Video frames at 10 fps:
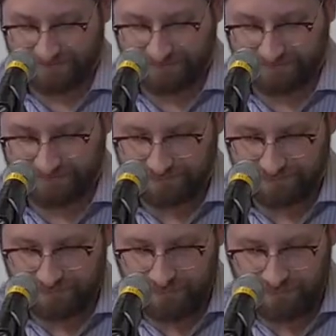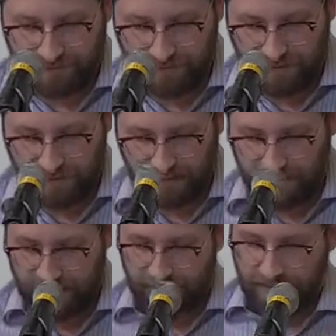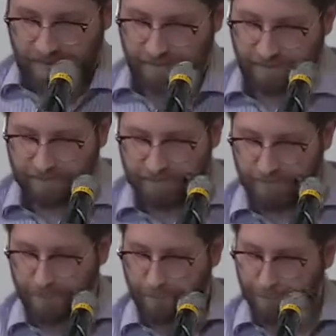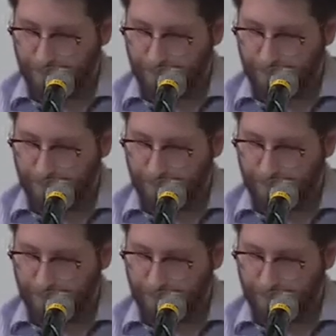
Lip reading: (no one is talking)